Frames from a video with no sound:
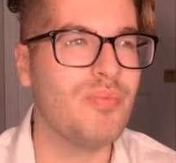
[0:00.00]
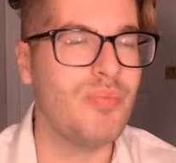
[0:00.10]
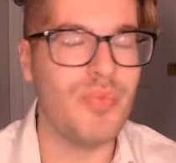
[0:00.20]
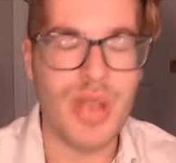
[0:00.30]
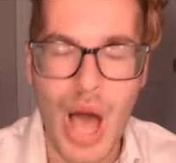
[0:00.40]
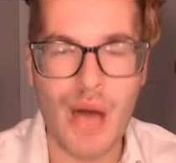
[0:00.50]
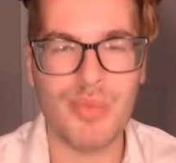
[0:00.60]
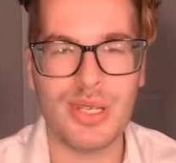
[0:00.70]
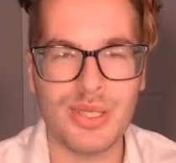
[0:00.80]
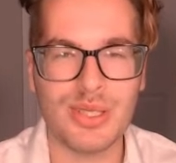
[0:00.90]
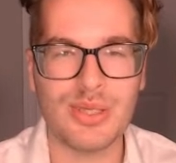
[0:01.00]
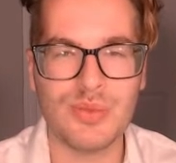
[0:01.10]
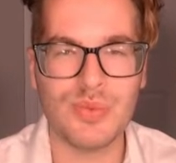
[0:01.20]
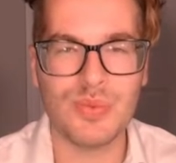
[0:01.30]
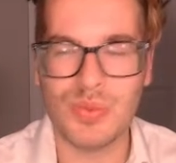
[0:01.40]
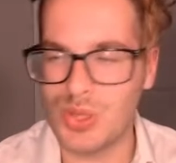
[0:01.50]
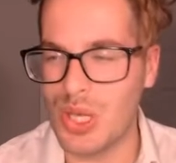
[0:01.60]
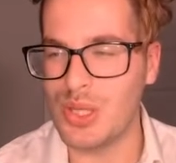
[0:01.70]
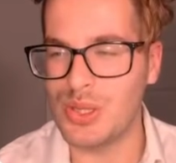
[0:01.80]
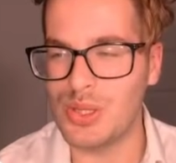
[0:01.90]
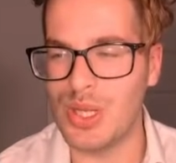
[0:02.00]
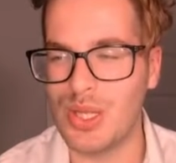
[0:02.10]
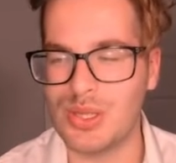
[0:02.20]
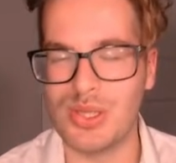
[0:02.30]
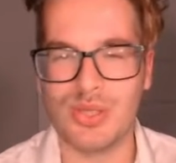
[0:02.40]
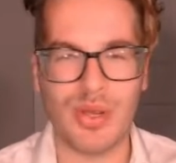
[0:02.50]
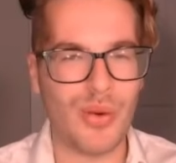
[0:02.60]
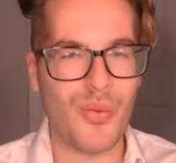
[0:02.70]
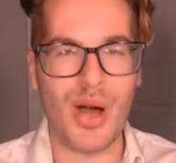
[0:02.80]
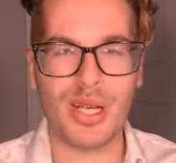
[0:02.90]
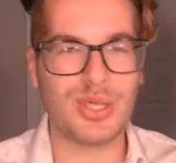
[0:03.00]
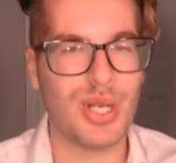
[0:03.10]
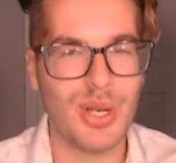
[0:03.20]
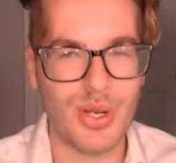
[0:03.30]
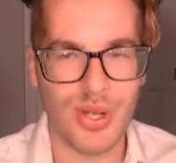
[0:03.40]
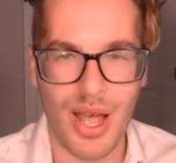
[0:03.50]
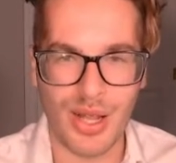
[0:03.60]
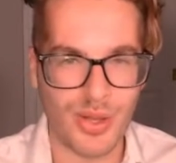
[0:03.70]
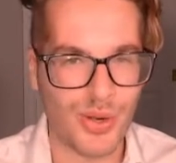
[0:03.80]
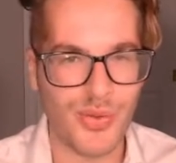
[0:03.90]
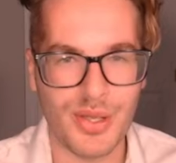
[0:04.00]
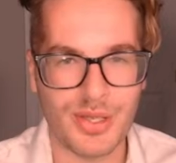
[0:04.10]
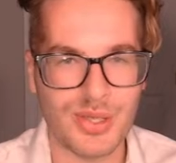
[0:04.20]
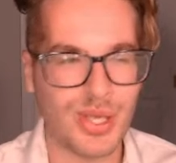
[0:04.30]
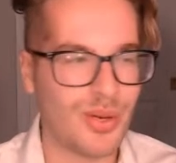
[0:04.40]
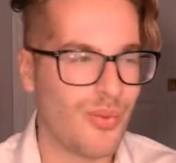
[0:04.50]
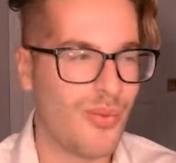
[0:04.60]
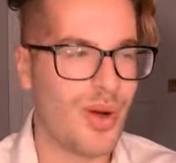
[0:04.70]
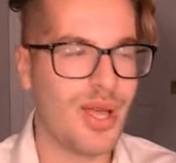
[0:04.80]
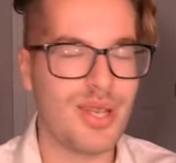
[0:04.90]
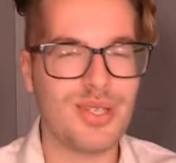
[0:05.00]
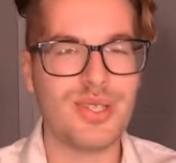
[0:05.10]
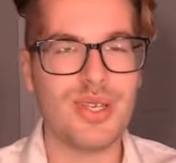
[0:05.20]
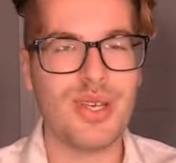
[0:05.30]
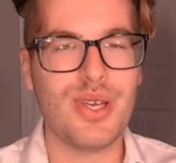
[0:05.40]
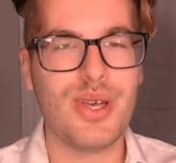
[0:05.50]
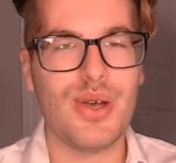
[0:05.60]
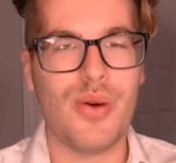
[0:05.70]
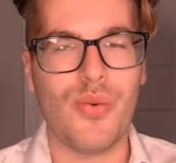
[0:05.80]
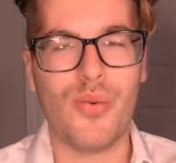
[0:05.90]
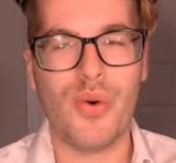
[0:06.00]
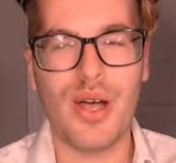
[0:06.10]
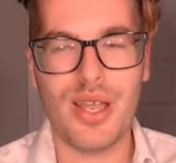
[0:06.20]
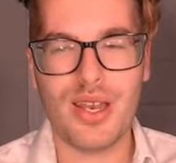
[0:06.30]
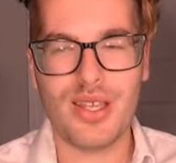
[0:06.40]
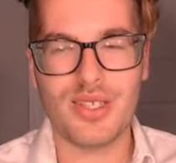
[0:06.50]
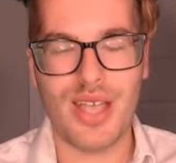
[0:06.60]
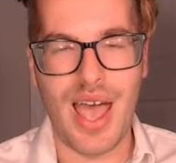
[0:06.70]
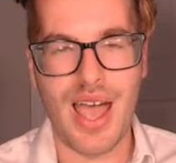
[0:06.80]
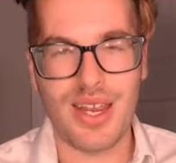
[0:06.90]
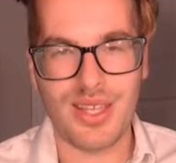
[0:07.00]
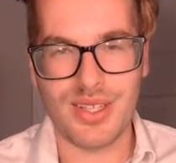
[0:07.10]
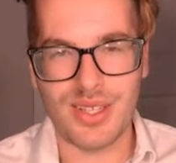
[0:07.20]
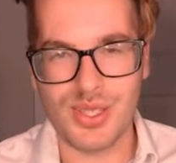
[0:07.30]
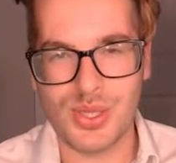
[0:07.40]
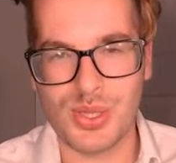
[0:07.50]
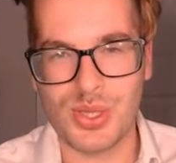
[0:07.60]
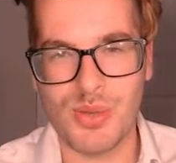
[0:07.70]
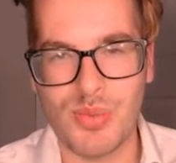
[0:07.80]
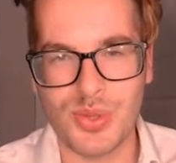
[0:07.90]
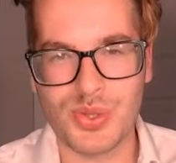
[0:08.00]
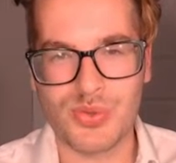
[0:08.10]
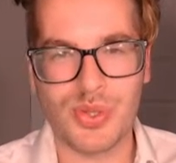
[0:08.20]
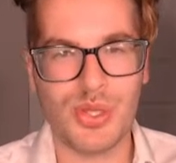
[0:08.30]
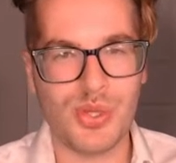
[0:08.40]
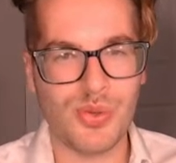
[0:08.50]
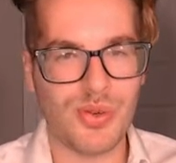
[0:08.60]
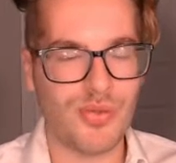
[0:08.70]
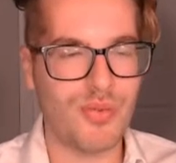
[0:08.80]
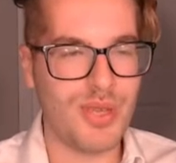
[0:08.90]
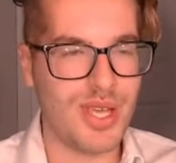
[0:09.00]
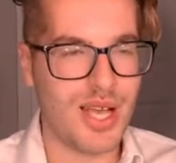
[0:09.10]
not make sense in the sense of like, why should I learn this? Like, what is adding these symbols really doing for me